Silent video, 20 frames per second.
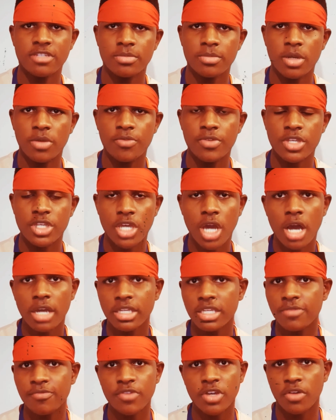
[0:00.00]
movie, y'all
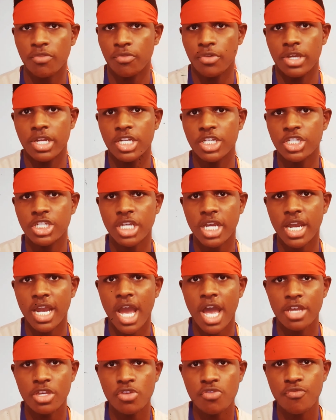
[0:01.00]
can feel free to share how
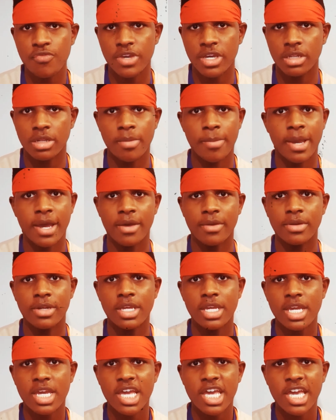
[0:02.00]
you feel about
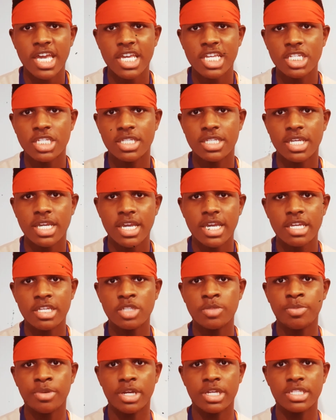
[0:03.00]
his
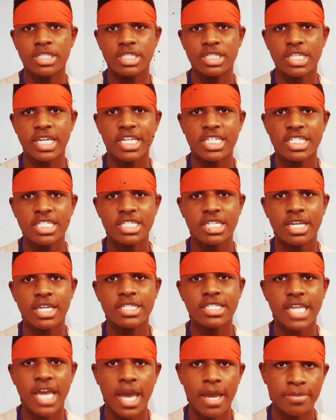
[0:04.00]
presence,
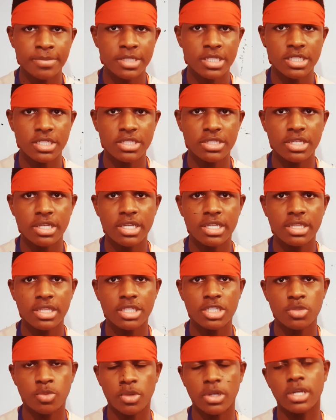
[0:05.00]
his absence in
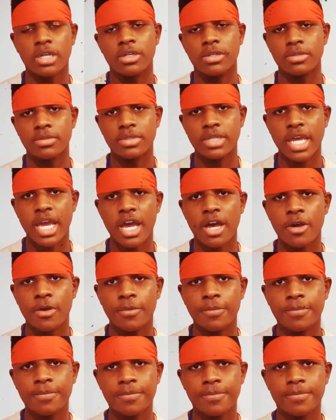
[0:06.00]
this world.
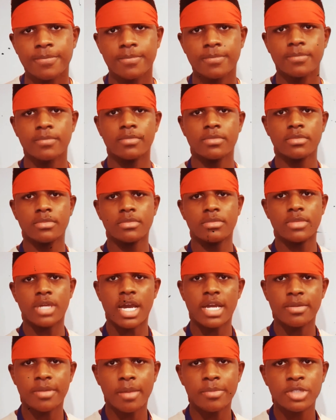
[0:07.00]
Now,
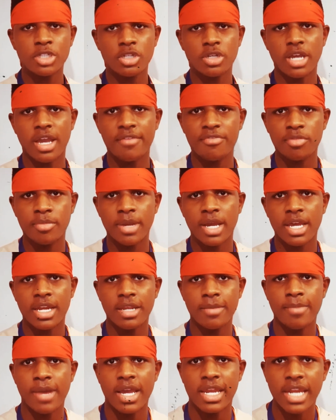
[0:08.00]
I'm sure everybody
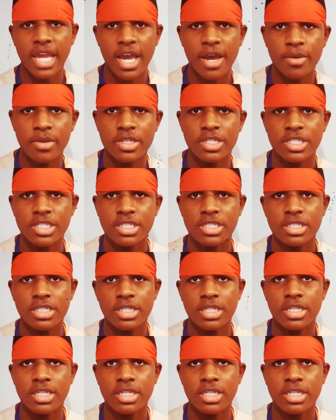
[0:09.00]
by now is